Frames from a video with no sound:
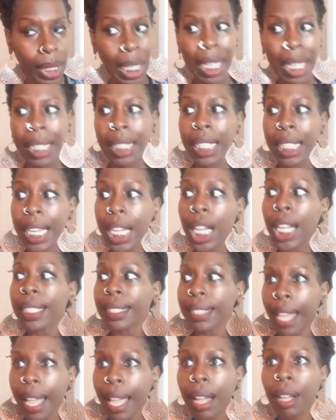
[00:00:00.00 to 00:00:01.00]

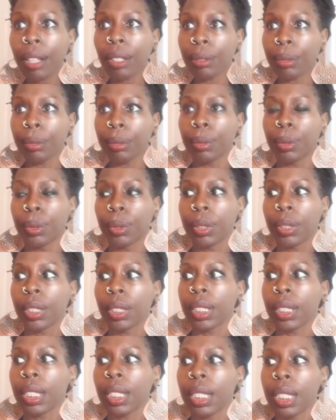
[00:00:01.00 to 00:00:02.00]
Clientele
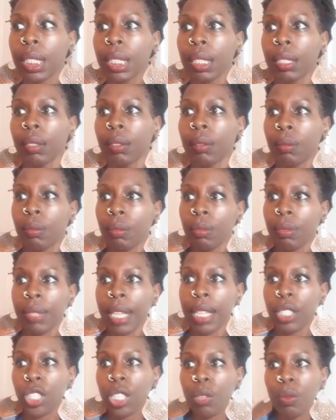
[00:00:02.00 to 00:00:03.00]

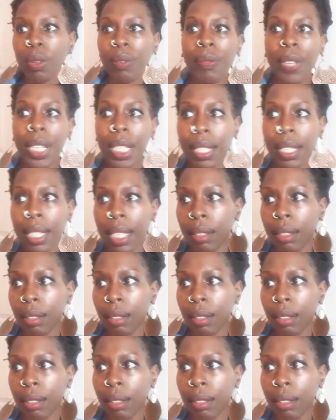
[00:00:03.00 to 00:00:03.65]
that she would visit.